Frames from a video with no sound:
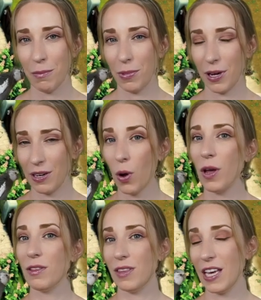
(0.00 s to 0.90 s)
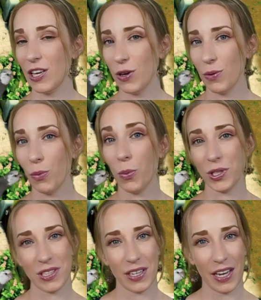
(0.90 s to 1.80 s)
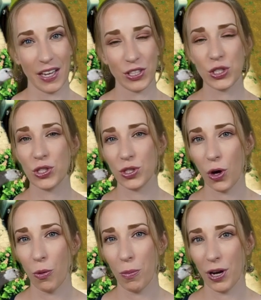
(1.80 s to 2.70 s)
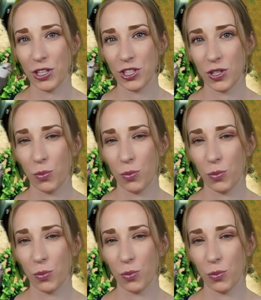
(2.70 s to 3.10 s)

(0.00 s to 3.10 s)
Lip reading: But thank you once again so much.